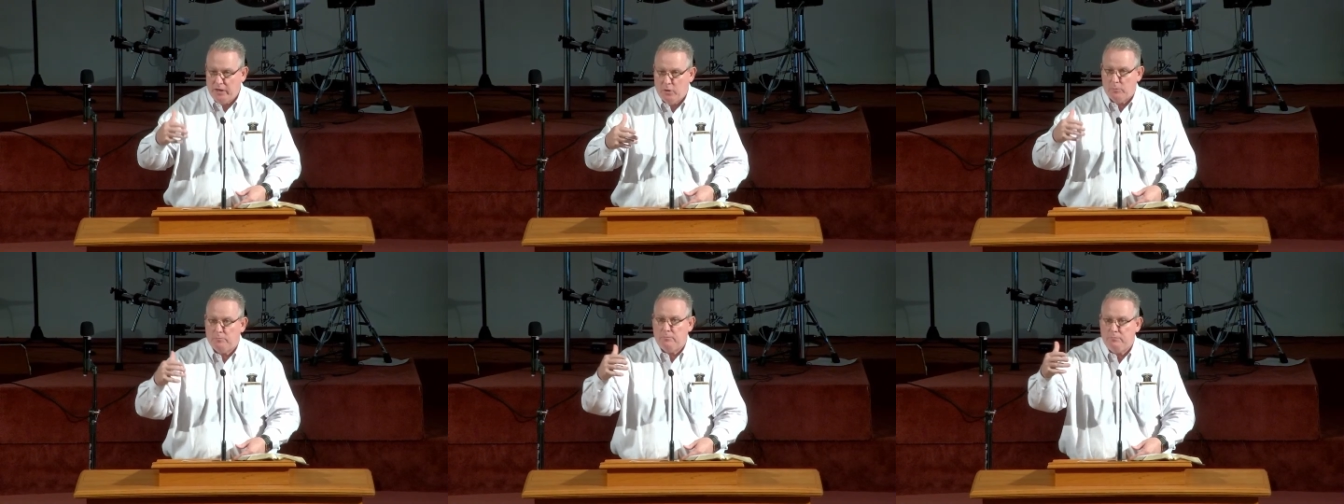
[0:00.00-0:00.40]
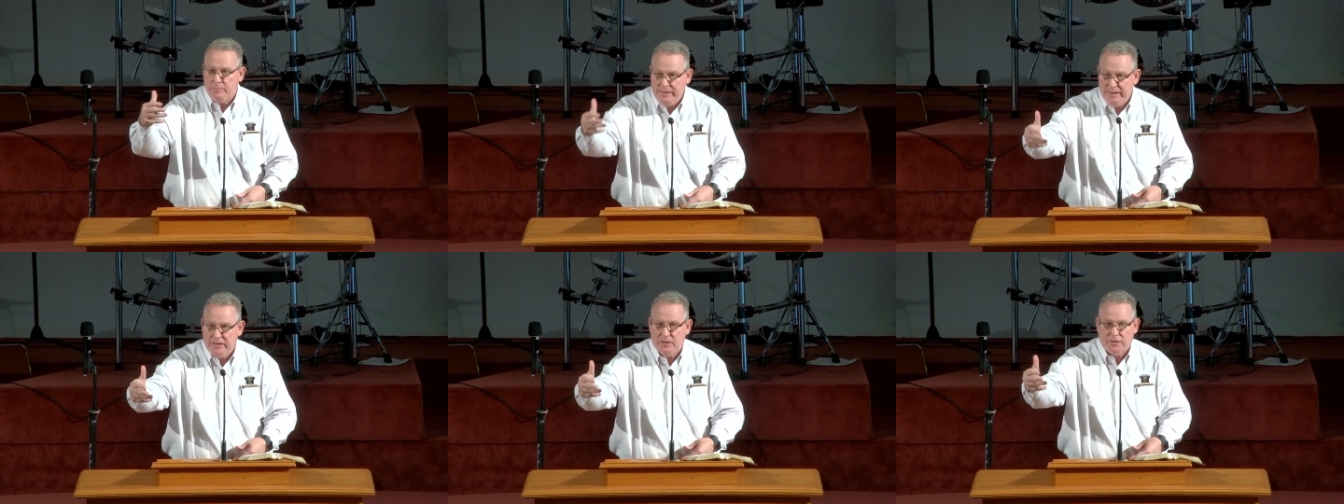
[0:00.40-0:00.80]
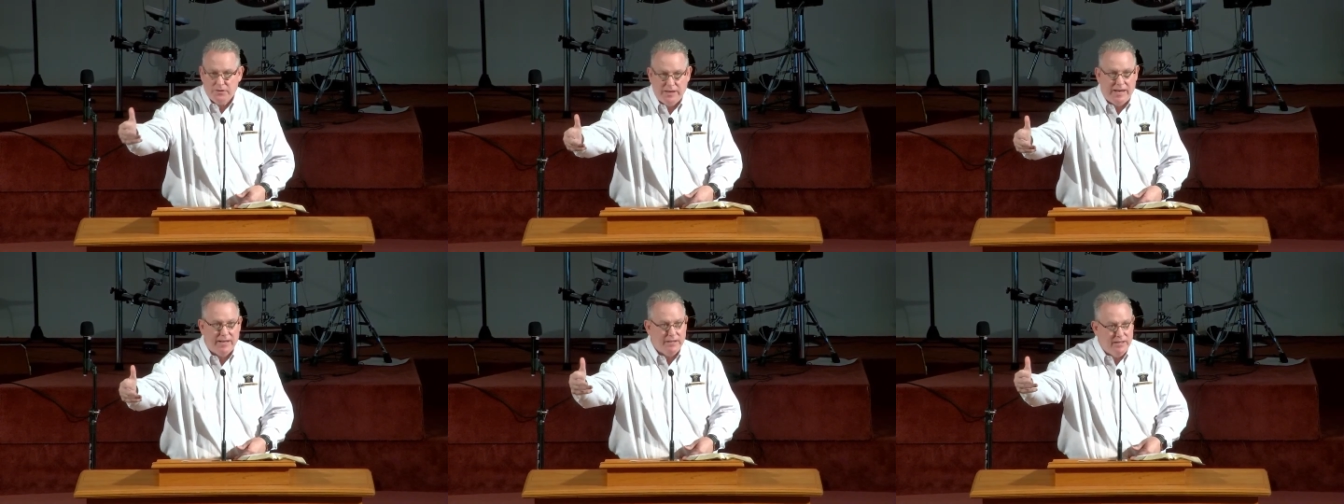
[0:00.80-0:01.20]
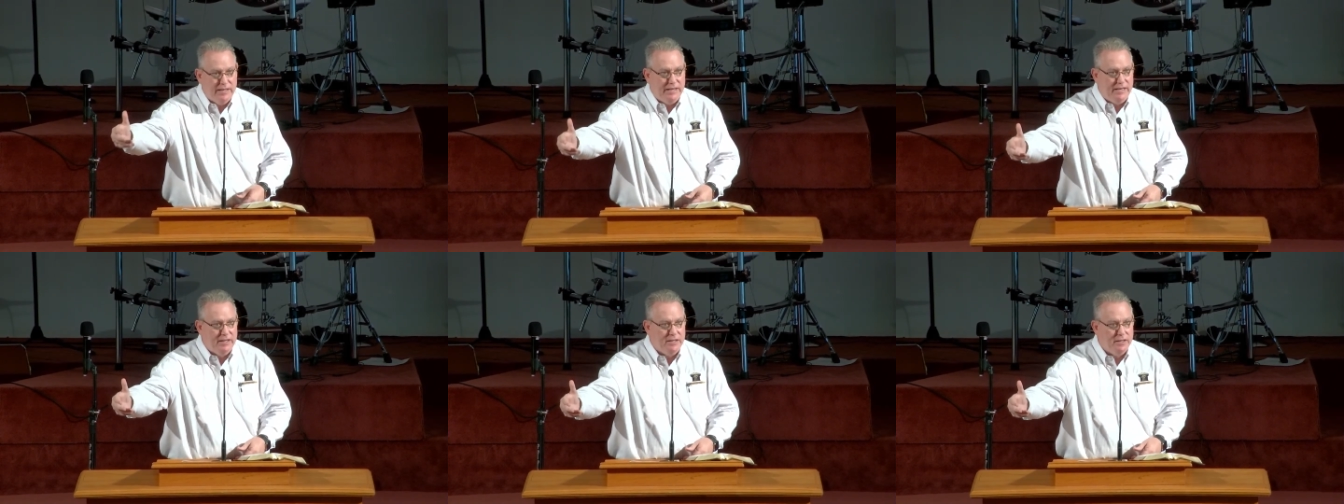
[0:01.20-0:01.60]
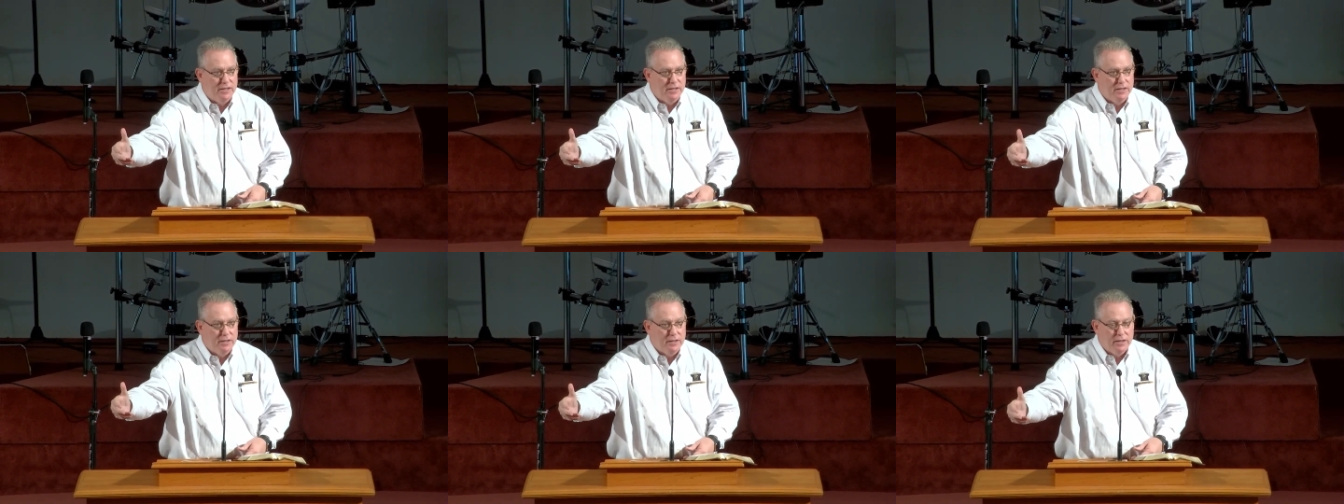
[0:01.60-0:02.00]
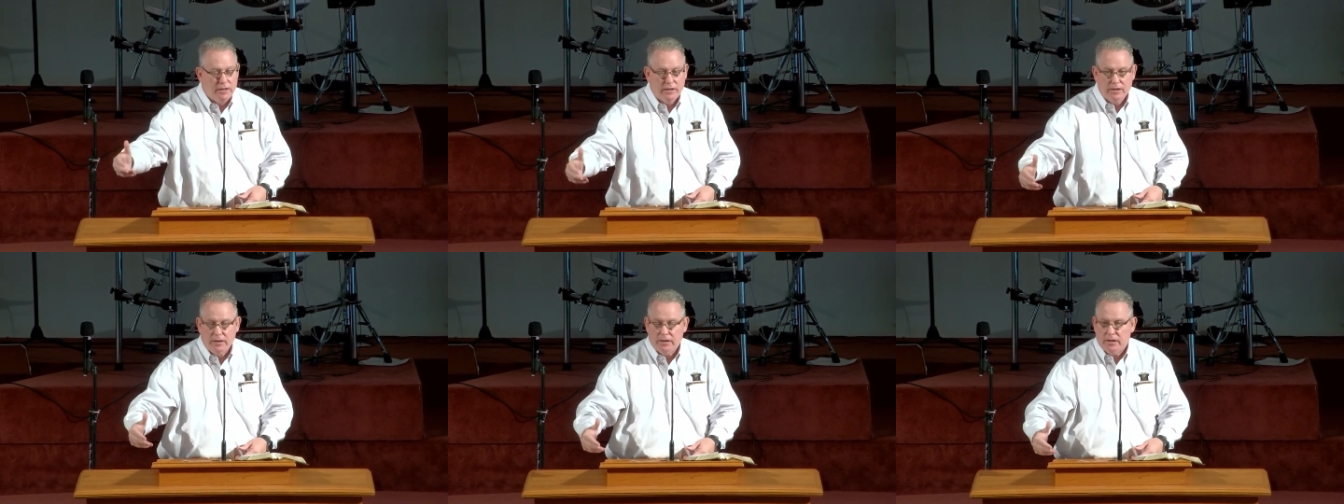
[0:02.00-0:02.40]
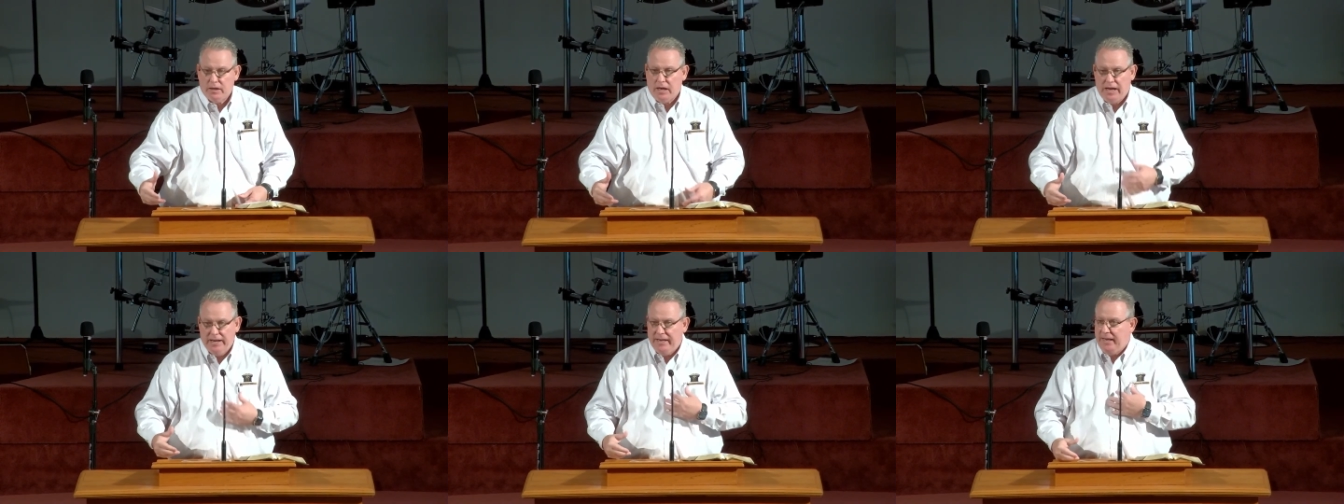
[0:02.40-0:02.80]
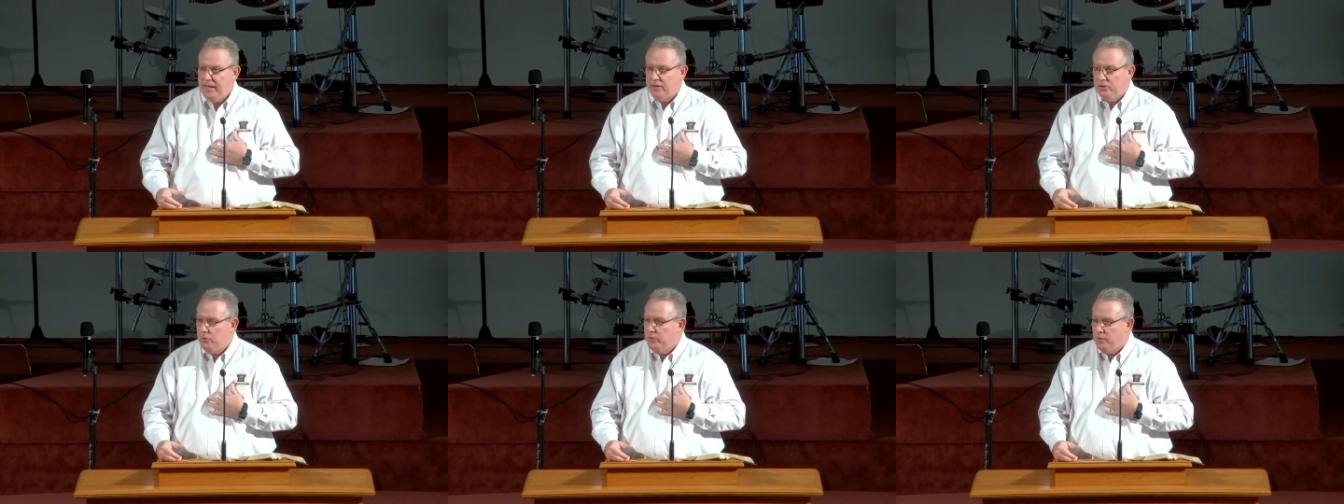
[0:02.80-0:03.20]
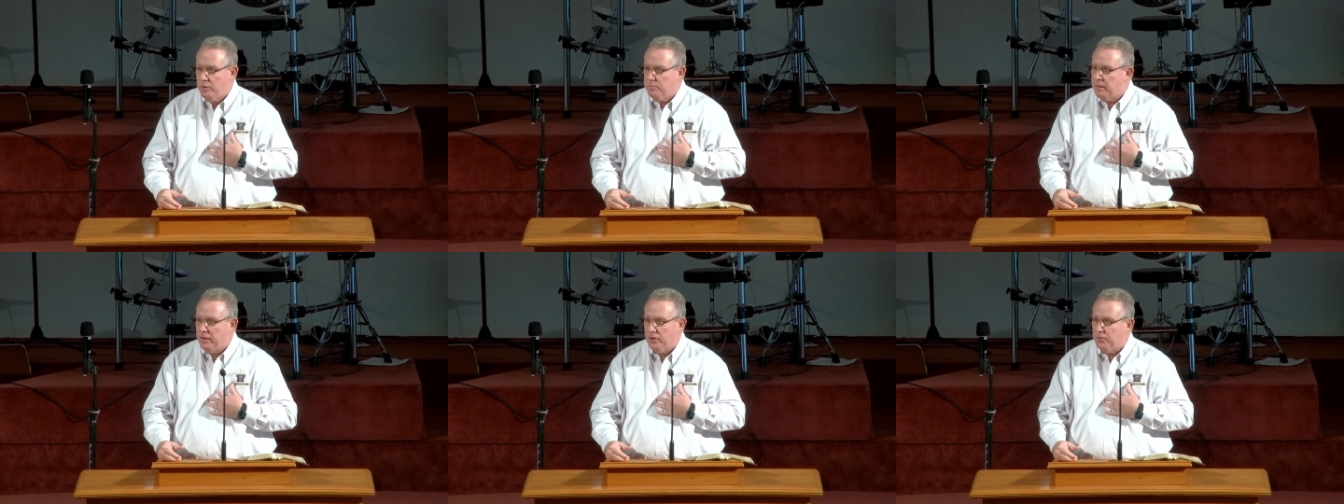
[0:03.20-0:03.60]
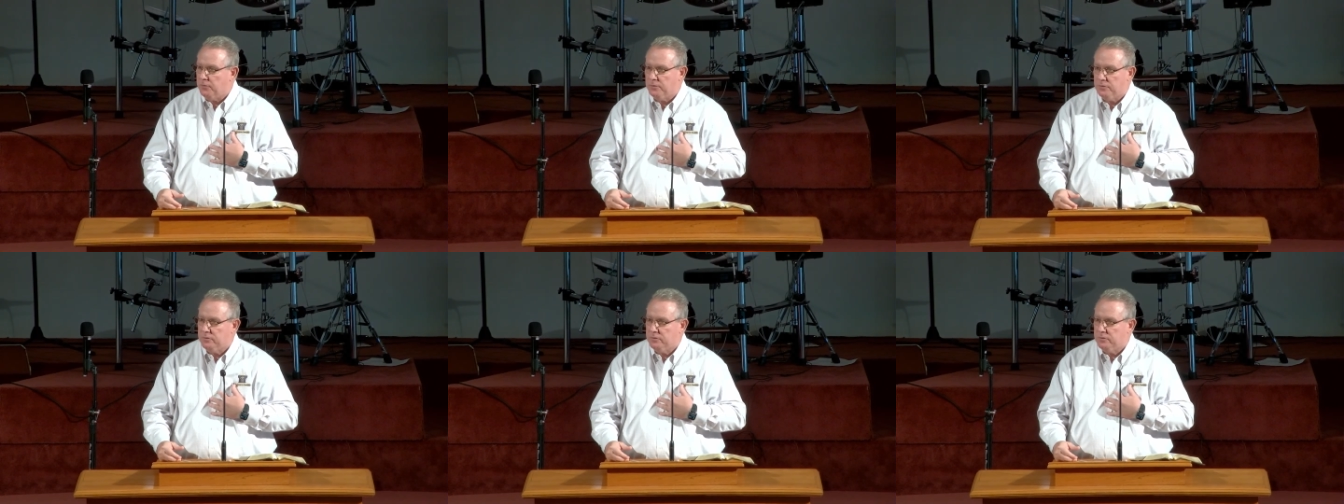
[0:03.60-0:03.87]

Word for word: help meet that need, I can't do it on my own.